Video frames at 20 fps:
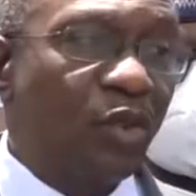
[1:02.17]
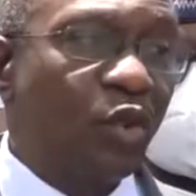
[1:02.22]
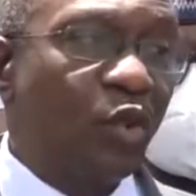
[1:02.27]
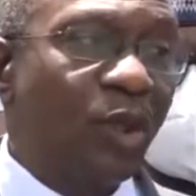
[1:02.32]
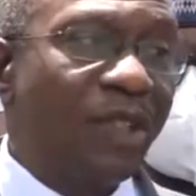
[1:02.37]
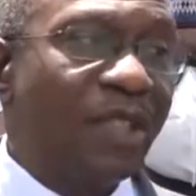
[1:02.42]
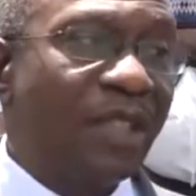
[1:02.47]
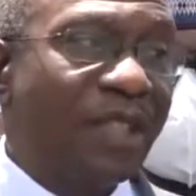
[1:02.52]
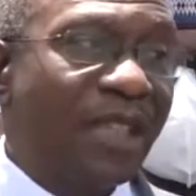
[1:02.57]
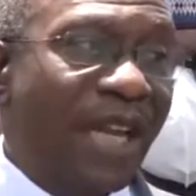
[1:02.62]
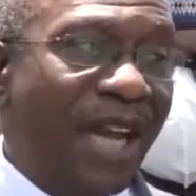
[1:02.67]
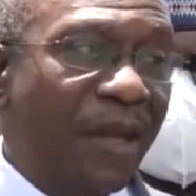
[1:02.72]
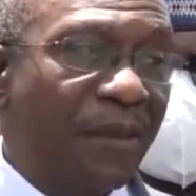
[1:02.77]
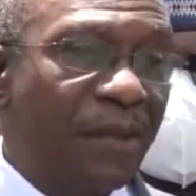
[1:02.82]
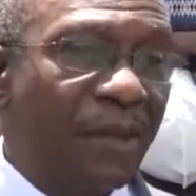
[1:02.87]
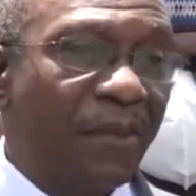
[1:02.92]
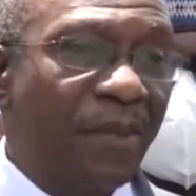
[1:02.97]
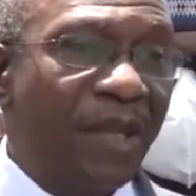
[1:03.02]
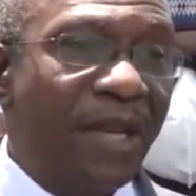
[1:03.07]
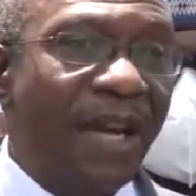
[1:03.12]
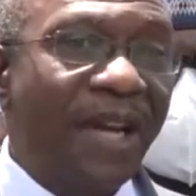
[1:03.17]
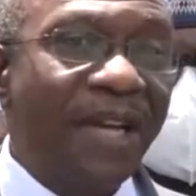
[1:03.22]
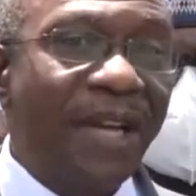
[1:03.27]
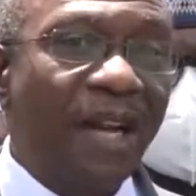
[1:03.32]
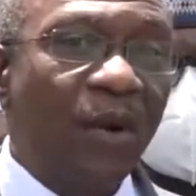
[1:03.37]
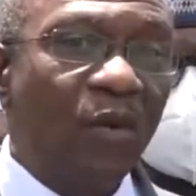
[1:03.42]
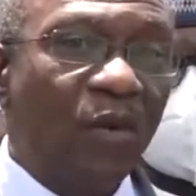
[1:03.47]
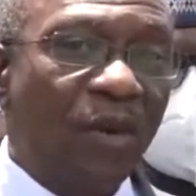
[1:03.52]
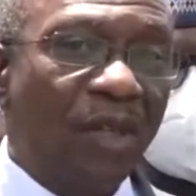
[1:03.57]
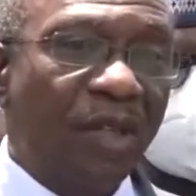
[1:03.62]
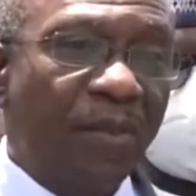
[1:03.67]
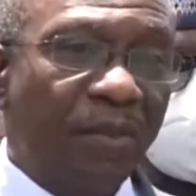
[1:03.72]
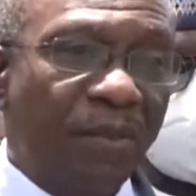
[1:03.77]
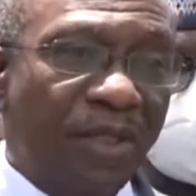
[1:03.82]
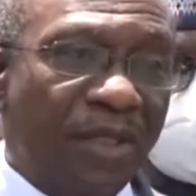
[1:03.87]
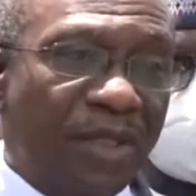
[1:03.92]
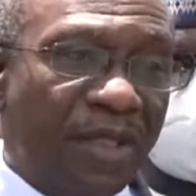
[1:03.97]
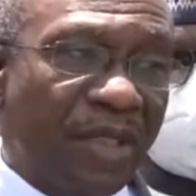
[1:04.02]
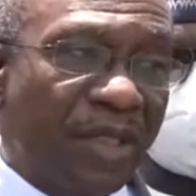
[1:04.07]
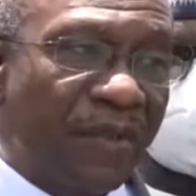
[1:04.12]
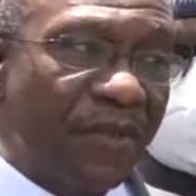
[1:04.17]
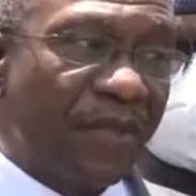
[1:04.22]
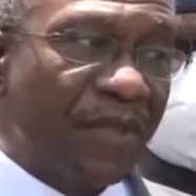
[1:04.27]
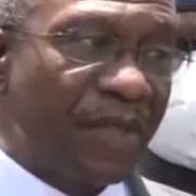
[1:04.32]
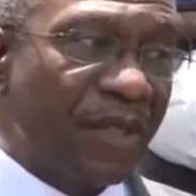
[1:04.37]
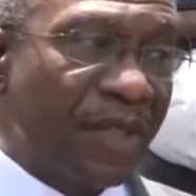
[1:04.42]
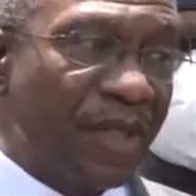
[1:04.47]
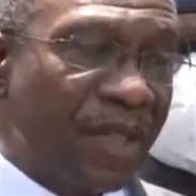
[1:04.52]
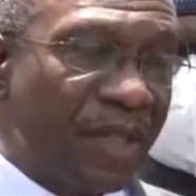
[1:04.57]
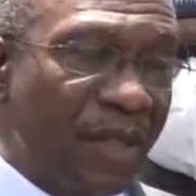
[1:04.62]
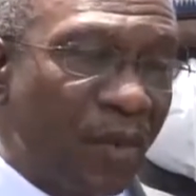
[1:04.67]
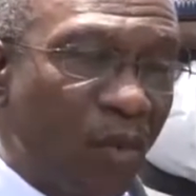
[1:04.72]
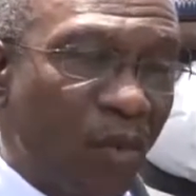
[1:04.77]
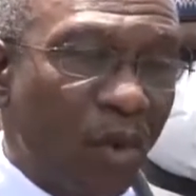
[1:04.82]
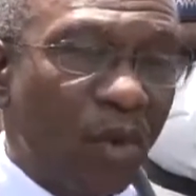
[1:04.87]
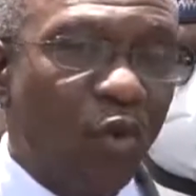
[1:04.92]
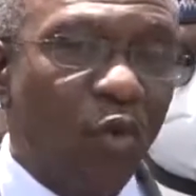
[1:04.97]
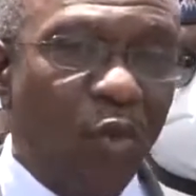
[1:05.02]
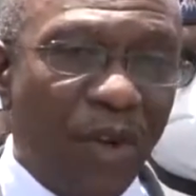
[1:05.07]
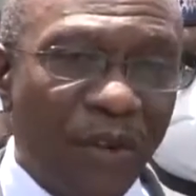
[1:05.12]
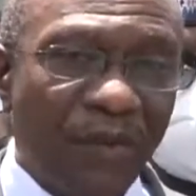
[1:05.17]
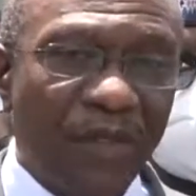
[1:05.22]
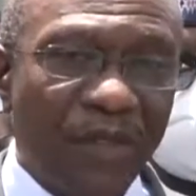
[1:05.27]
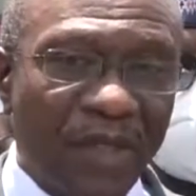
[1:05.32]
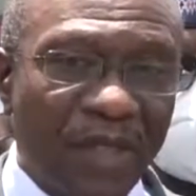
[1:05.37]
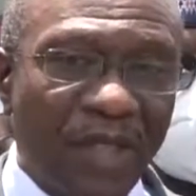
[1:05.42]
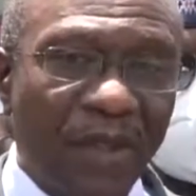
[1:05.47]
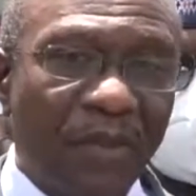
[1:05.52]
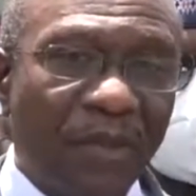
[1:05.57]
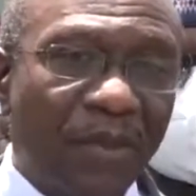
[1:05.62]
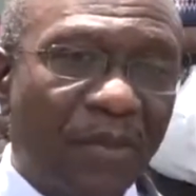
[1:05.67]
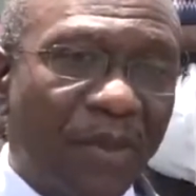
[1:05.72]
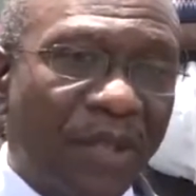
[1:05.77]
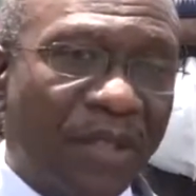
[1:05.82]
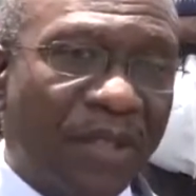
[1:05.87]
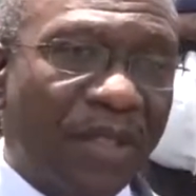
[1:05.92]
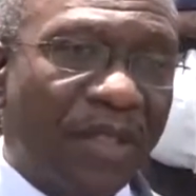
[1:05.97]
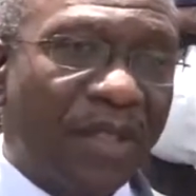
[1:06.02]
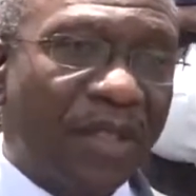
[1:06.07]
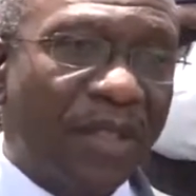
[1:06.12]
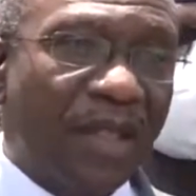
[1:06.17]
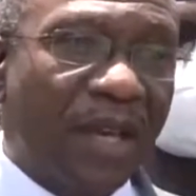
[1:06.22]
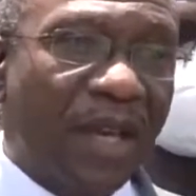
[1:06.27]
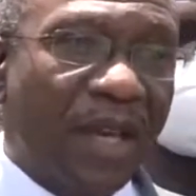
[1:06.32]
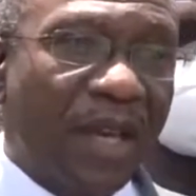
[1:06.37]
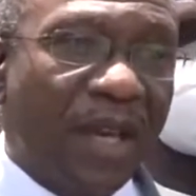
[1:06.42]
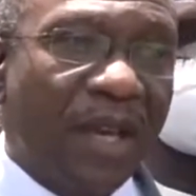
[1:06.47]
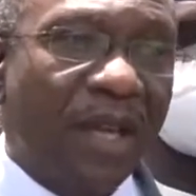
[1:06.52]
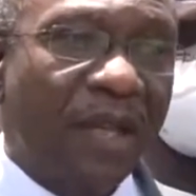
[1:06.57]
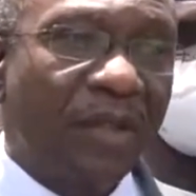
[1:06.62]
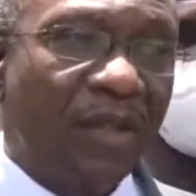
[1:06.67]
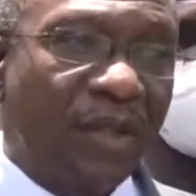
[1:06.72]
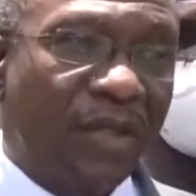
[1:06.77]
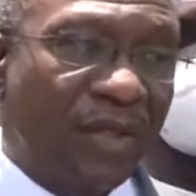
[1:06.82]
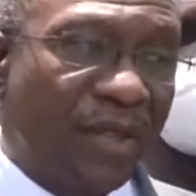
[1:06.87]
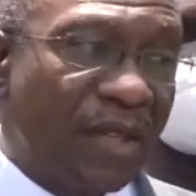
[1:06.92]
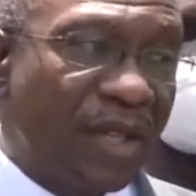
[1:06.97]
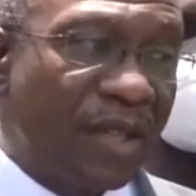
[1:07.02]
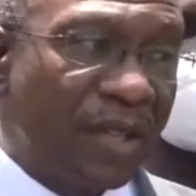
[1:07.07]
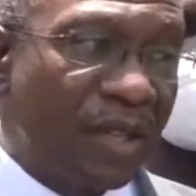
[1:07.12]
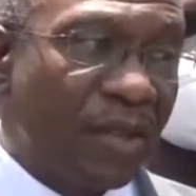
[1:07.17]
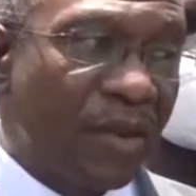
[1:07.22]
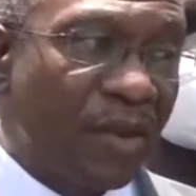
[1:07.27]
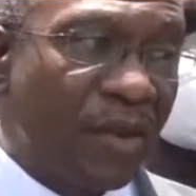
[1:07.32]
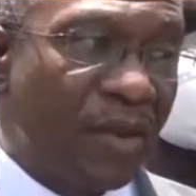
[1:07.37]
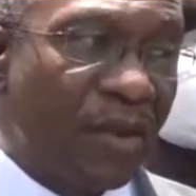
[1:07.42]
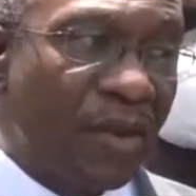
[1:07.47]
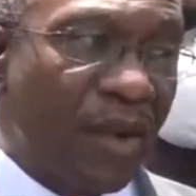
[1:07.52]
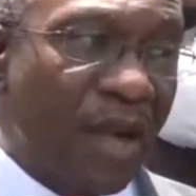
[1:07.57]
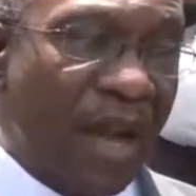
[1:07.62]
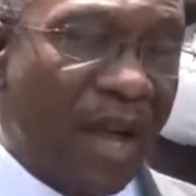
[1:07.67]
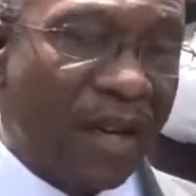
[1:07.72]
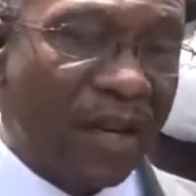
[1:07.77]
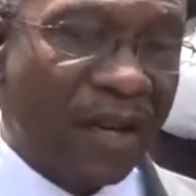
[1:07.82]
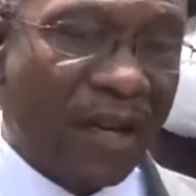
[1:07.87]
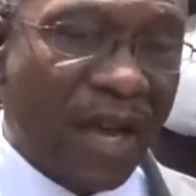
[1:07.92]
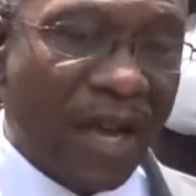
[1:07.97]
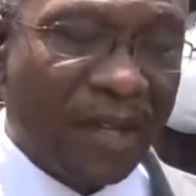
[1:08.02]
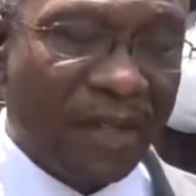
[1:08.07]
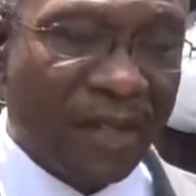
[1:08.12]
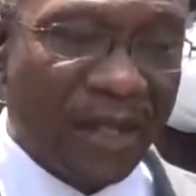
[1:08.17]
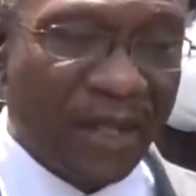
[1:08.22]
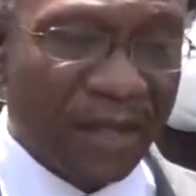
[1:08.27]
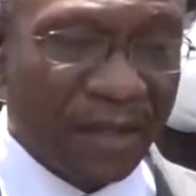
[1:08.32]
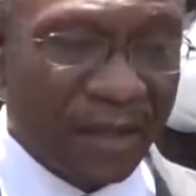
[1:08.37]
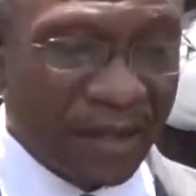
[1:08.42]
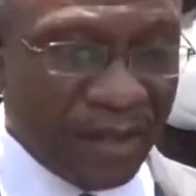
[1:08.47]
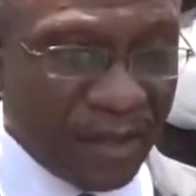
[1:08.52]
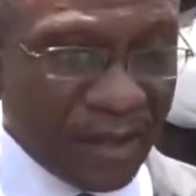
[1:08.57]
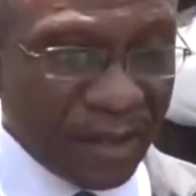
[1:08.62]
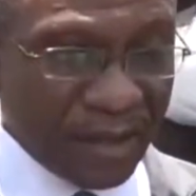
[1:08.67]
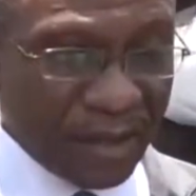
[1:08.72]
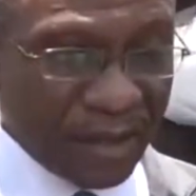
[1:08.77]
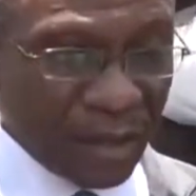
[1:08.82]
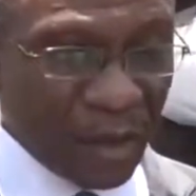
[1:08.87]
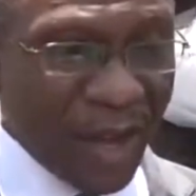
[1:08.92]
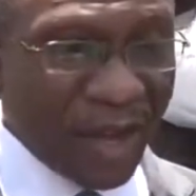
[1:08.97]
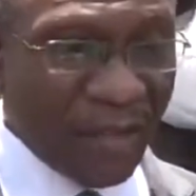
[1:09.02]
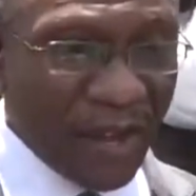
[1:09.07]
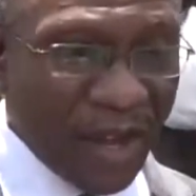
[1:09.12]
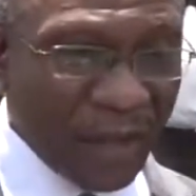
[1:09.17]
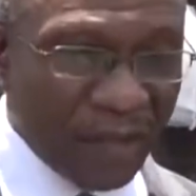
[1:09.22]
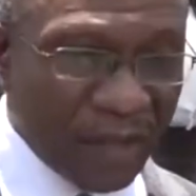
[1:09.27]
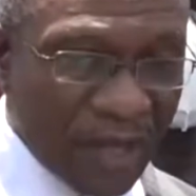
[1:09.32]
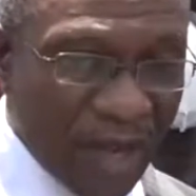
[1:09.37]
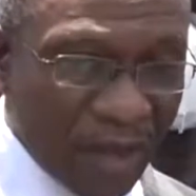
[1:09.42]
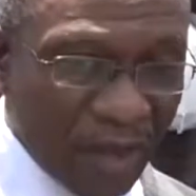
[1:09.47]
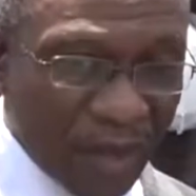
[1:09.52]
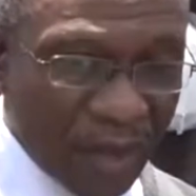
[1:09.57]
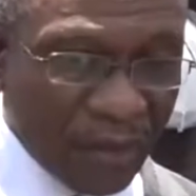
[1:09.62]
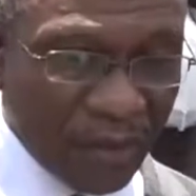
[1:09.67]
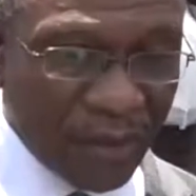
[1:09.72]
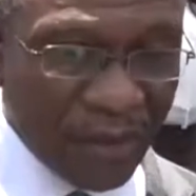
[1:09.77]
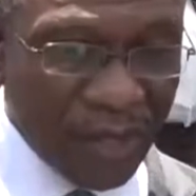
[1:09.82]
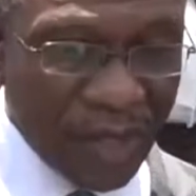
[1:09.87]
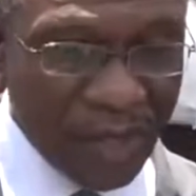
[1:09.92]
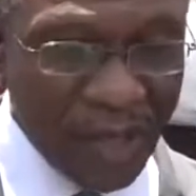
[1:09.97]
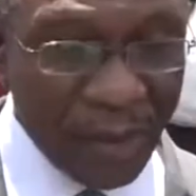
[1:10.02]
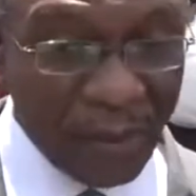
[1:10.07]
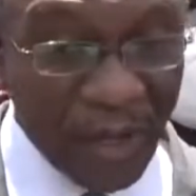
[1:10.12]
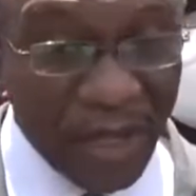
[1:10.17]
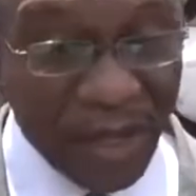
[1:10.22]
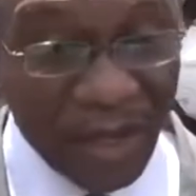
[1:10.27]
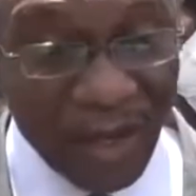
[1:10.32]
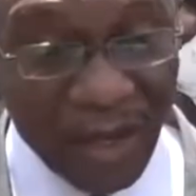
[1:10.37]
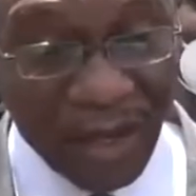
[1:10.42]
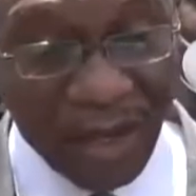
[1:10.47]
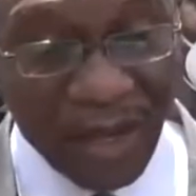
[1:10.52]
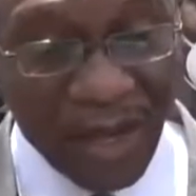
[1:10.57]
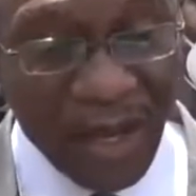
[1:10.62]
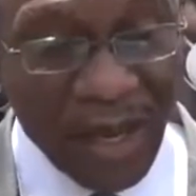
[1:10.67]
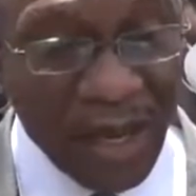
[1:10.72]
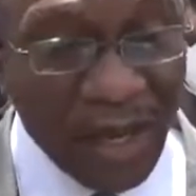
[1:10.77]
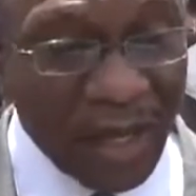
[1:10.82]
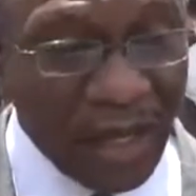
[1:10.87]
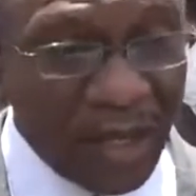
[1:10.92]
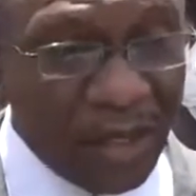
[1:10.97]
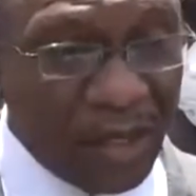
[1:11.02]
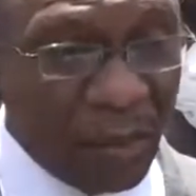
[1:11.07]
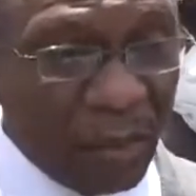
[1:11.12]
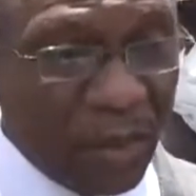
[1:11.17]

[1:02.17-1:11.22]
to 20 times bigger than what the president visited, what we visited with the president 3 years ago at Niger State. So I thank Dangote for that. But again, it's